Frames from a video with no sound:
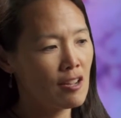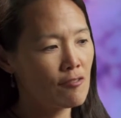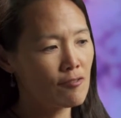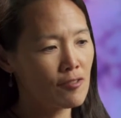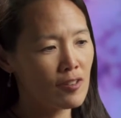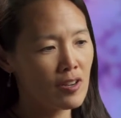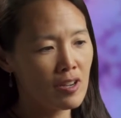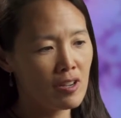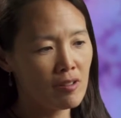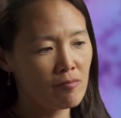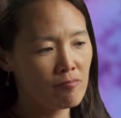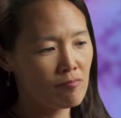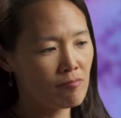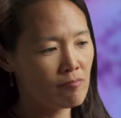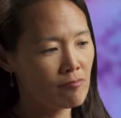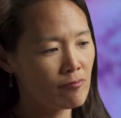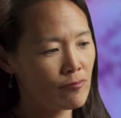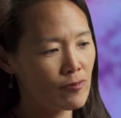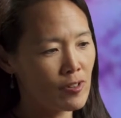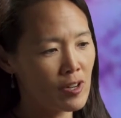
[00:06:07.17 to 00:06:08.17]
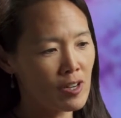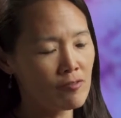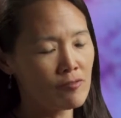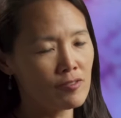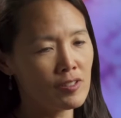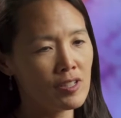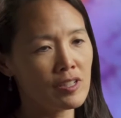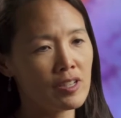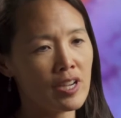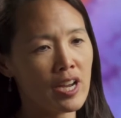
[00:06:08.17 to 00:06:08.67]
from
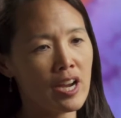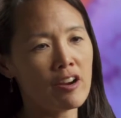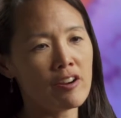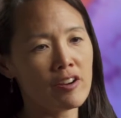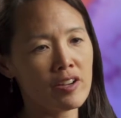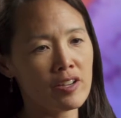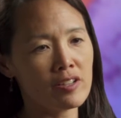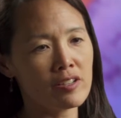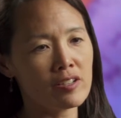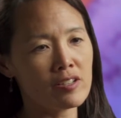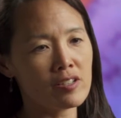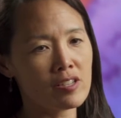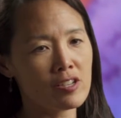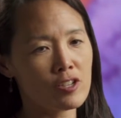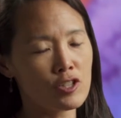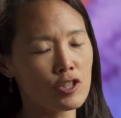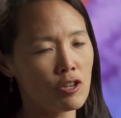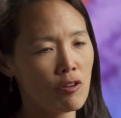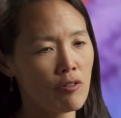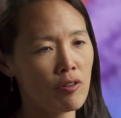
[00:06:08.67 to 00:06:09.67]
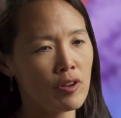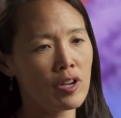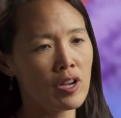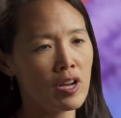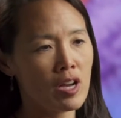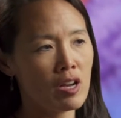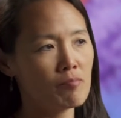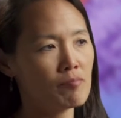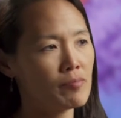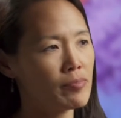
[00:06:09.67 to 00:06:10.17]
far-flung areas showing
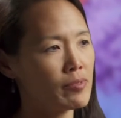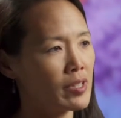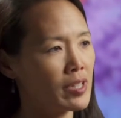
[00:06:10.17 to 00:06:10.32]
up